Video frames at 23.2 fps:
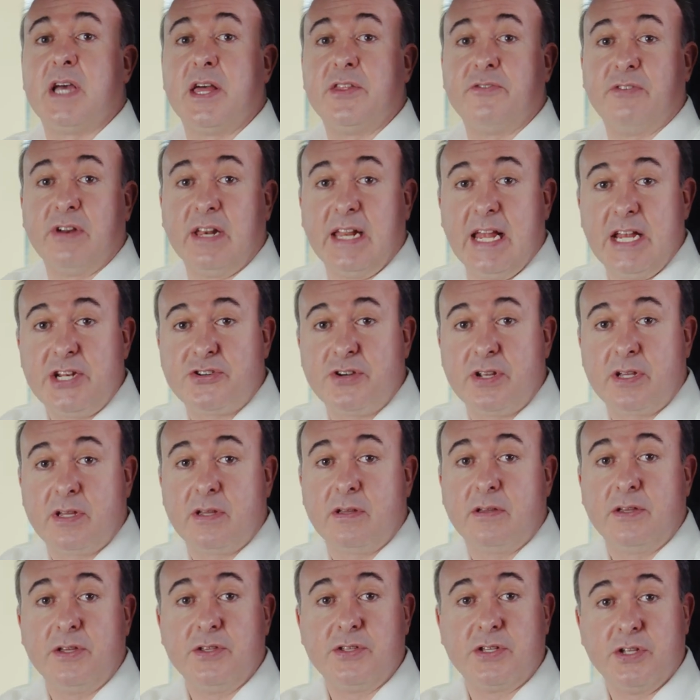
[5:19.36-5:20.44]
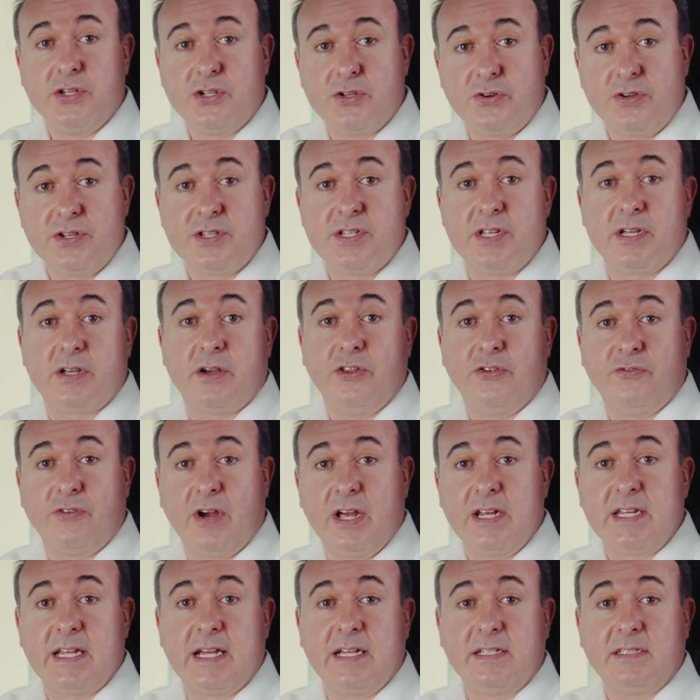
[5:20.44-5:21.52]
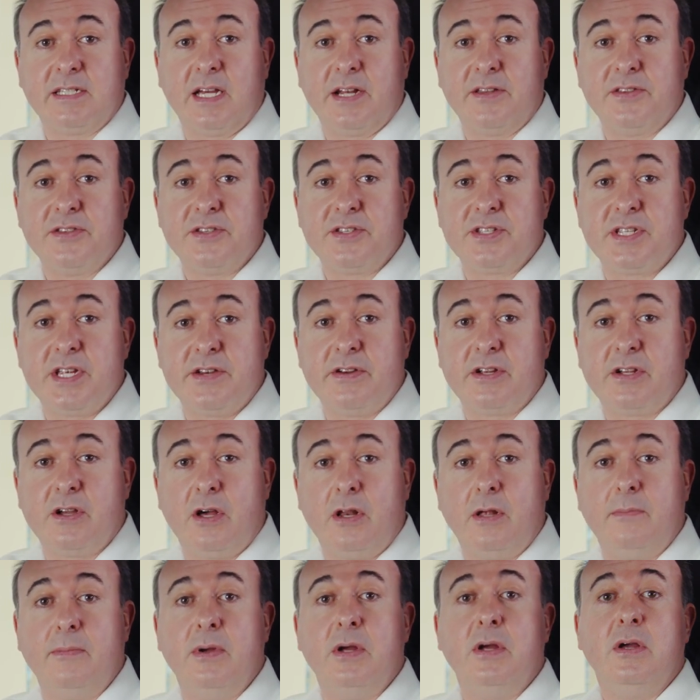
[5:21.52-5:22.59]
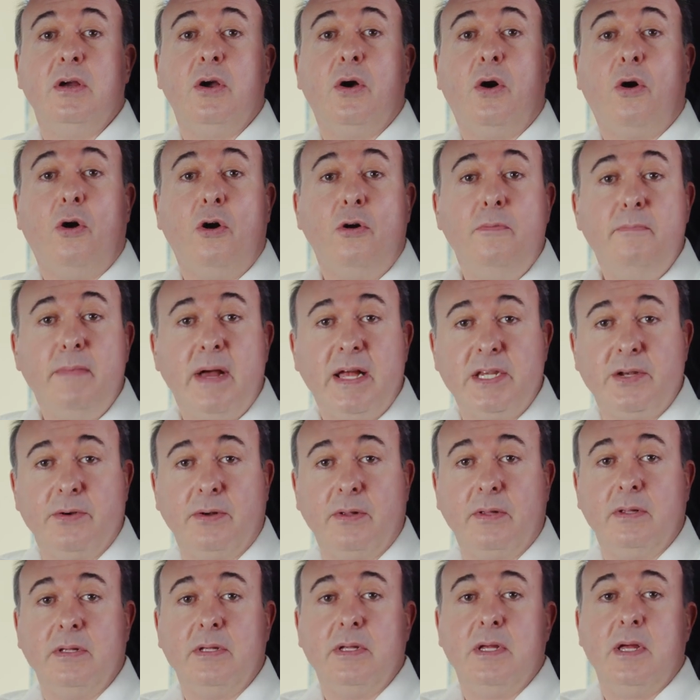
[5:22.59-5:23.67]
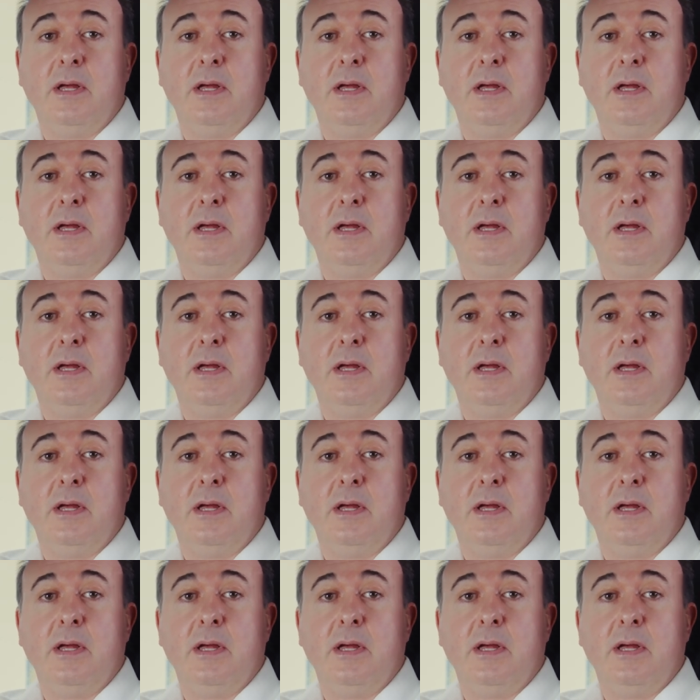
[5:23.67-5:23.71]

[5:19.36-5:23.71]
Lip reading: either electric, using a joystick on the right-hand side of the steering column, or manual.